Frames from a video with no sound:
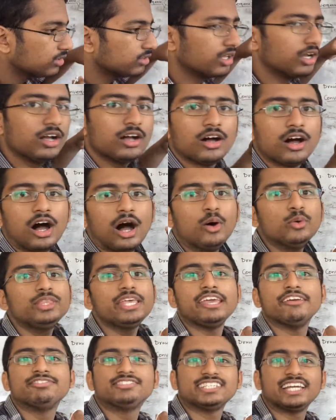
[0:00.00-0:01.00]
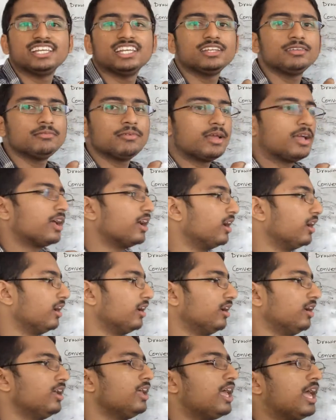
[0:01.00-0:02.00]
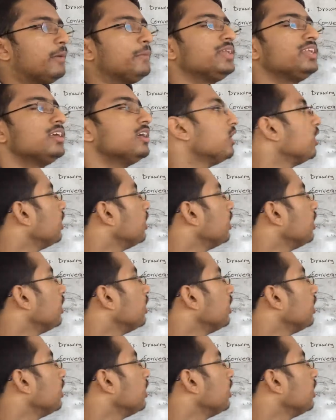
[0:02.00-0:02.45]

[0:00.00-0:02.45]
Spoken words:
how the epsilon, I mean